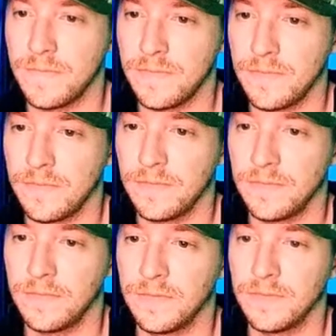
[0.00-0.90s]

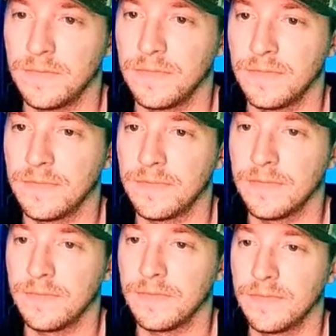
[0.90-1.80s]

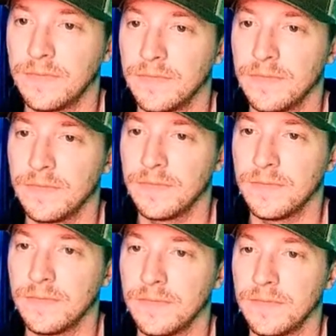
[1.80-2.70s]

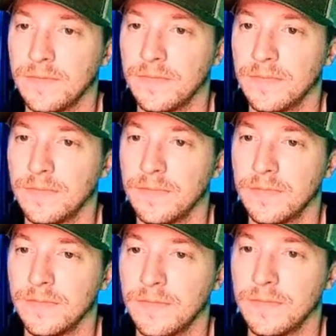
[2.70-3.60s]

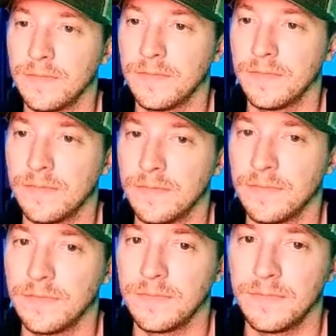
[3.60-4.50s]

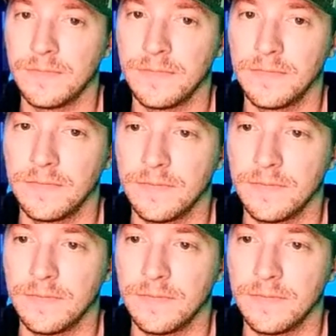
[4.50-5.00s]
[no speech]